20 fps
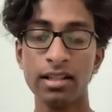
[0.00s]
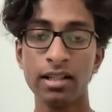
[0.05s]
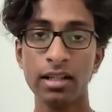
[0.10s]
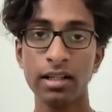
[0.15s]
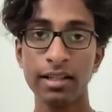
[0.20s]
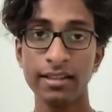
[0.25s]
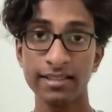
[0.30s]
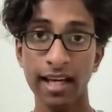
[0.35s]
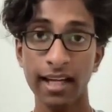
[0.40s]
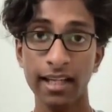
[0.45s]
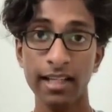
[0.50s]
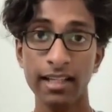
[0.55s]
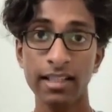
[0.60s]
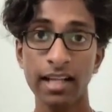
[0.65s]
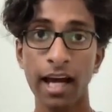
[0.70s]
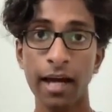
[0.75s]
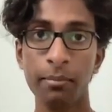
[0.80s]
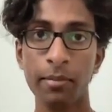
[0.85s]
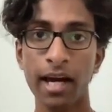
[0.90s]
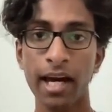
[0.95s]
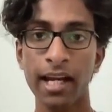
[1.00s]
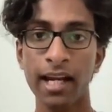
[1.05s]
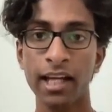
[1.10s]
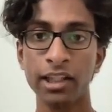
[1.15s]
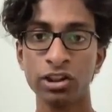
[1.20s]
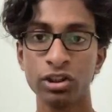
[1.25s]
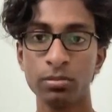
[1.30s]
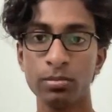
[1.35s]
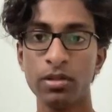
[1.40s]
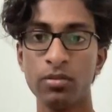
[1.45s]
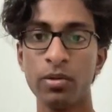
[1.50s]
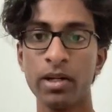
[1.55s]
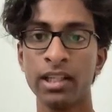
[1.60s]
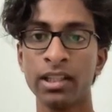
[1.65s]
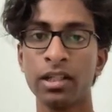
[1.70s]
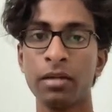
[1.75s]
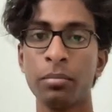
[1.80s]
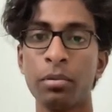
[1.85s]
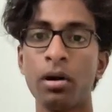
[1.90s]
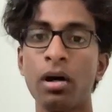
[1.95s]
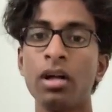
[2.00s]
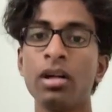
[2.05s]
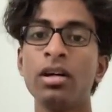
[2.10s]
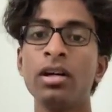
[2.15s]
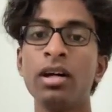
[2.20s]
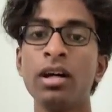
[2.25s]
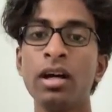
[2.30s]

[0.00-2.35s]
a second time, and I should be winning a pawn.